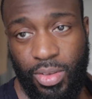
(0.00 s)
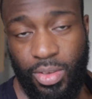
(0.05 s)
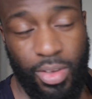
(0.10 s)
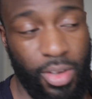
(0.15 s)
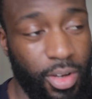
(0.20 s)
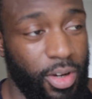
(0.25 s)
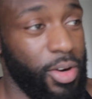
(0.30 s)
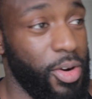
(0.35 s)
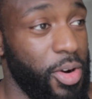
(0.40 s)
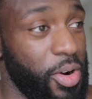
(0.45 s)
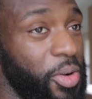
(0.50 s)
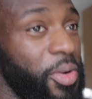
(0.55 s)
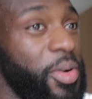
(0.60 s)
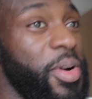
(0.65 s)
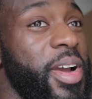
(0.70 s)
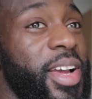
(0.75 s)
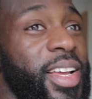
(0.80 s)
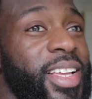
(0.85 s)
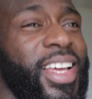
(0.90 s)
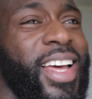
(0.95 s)
Yo,
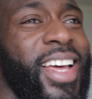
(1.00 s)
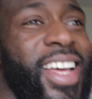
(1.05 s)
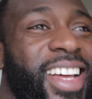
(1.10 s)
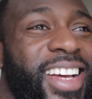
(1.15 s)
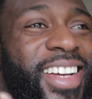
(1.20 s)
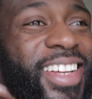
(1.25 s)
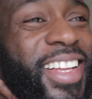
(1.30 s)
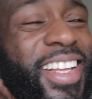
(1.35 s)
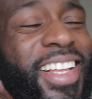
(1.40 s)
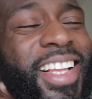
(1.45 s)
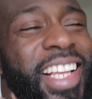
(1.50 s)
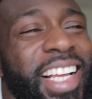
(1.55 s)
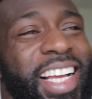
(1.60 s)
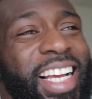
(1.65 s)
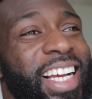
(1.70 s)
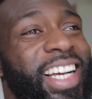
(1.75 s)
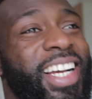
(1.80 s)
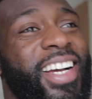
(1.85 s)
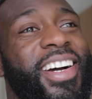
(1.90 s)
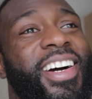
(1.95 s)
I
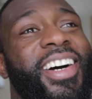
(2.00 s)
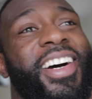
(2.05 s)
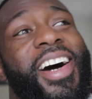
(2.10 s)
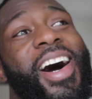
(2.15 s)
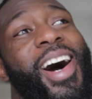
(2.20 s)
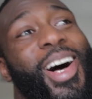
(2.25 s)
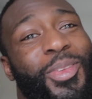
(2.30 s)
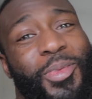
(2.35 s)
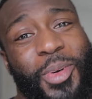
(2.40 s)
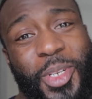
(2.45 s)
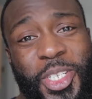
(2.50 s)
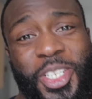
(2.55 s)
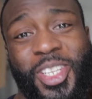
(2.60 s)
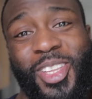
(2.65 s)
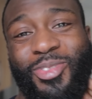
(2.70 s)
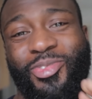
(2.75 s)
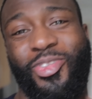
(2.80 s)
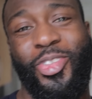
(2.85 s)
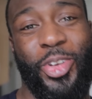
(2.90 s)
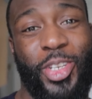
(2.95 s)
was watching
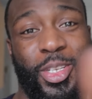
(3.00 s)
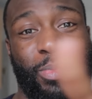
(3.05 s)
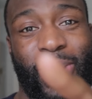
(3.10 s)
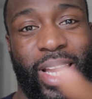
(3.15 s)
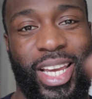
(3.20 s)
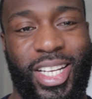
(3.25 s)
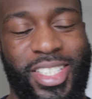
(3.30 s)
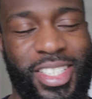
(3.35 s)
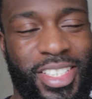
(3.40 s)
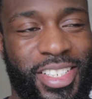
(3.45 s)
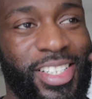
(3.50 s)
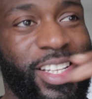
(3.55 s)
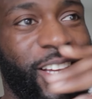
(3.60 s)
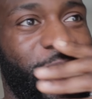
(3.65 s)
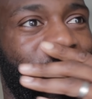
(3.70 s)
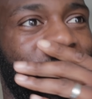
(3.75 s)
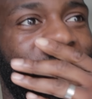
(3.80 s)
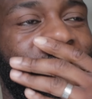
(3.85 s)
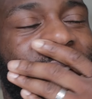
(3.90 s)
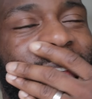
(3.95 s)
the footage back just
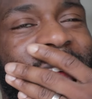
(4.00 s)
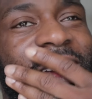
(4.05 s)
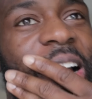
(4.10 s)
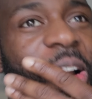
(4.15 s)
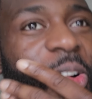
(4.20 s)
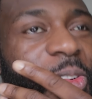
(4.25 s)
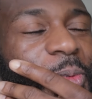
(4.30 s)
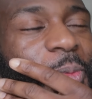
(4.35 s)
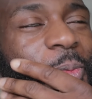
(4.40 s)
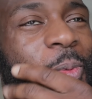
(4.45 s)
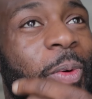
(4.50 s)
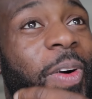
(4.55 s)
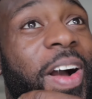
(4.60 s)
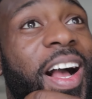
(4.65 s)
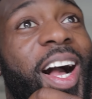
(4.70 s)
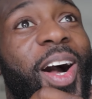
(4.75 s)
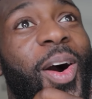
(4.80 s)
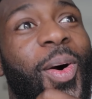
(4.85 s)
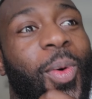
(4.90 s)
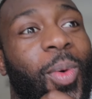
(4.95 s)
now and I'm like,
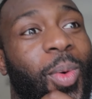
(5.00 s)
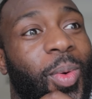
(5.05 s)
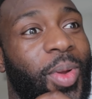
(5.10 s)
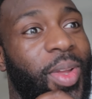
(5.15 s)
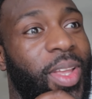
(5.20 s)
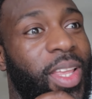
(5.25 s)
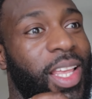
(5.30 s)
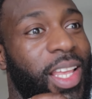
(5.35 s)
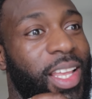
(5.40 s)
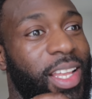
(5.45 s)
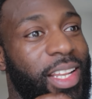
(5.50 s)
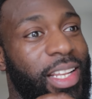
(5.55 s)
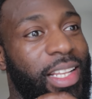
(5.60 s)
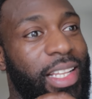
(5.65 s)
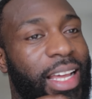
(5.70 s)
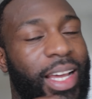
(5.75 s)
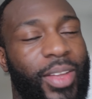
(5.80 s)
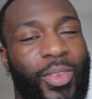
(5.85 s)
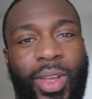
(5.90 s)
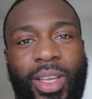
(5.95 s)
wow.
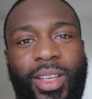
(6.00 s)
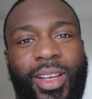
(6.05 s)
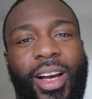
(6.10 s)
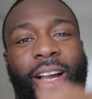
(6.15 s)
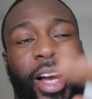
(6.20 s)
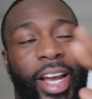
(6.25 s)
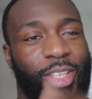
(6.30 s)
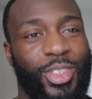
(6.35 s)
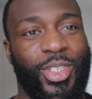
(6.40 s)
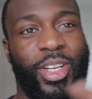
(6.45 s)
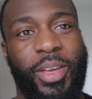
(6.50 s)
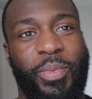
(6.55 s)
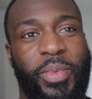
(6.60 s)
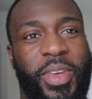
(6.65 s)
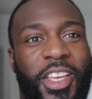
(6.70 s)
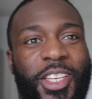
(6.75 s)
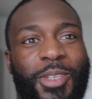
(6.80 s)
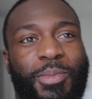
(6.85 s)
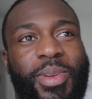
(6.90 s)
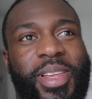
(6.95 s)
That, all right, so let
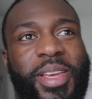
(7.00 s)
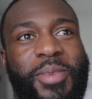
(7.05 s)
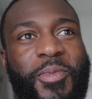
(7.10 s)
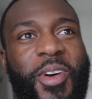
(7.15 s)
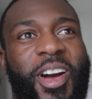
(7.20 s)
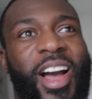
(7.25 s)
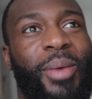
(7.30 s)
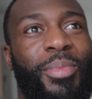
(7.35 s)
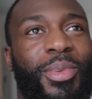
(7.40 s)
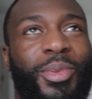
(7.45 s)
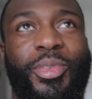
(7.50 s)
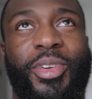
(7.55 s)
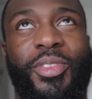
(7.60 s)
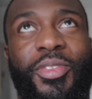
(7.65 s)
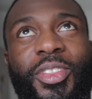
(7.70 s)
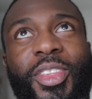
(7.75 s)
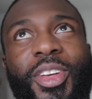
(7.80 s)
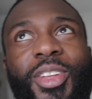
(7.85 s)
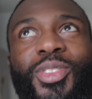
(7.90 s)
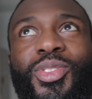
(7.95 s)
me explain what happened
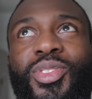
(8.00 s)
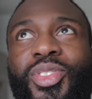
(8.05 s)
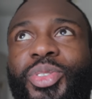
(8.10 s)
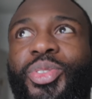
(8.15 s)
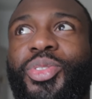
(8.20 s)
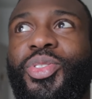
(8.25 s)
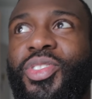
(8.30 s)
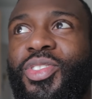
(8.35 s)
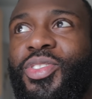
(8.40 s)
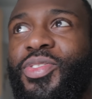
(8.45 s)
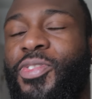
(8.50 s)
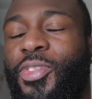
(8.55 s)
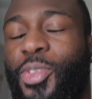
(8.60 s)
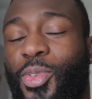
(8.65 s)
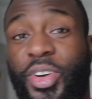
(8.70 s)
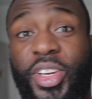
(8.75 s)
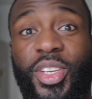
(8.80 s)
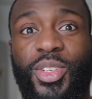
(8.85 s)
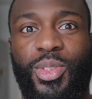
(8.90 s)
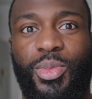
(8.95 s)
with the
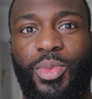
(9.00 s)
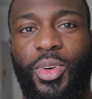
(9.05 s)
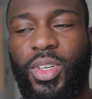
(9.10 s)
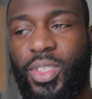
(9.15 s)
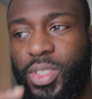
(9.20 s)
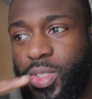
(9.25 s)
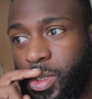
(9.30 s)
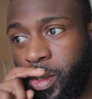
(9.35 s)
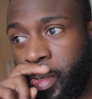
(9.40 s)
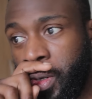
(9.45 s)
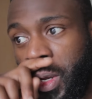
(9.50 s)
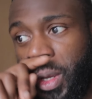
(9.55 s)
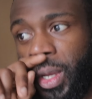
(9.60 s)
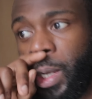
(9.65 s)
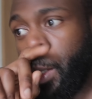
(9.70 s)
240 squat. So